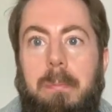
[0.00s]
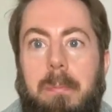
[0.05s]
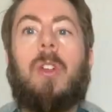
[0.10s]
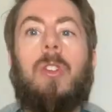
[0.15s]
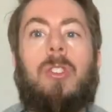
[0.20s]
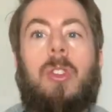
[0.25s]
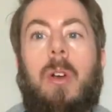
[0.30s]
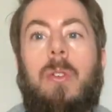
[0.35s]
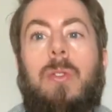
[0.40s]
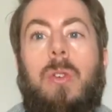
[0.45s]

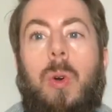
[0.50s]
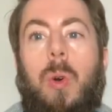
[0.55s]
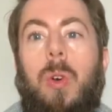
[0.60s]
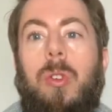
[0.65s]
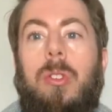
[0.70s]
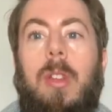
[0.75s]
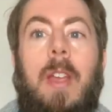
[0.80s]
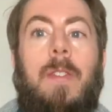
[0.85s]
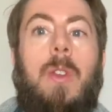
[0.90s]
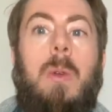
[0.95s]
So of
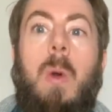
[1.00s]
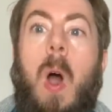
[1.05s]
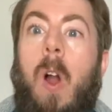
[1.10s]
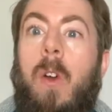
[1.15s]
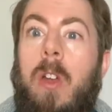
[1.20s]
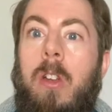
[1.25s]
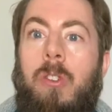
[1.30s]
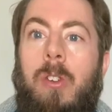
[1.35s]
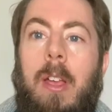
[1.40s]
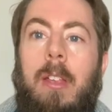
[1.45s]
course, if you are
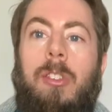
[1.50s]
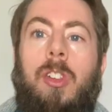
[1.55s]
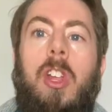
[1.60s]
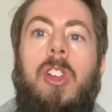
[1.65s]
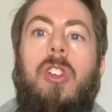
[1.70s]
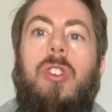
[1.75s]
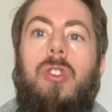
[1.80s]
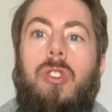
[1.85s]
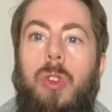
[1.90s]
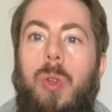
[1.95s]

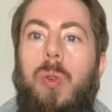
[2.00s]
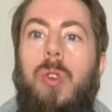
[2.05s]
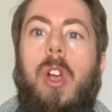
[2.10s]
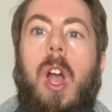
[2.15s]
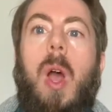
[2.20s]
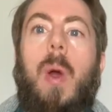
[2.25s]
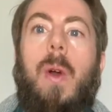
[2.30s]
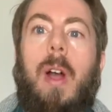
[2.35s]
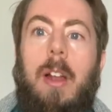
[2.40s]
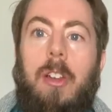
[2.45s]
interested, do
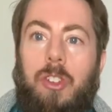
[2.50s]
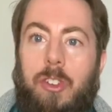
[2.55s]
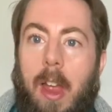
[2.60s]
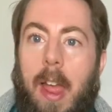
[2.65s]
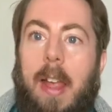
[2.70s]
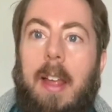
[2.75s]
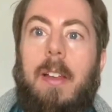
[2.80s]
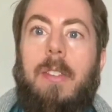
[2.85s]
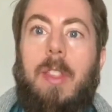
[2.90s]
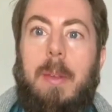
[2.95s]
go and
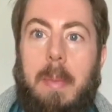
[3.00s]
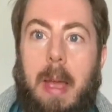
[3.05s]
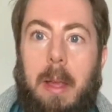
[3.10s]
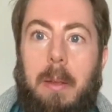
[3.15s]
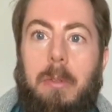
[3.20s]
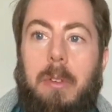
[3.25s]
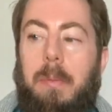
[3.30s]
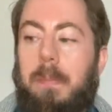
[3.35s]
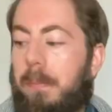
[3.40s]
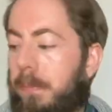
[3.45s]
check them
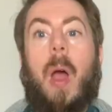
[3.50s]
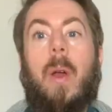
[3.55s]
out.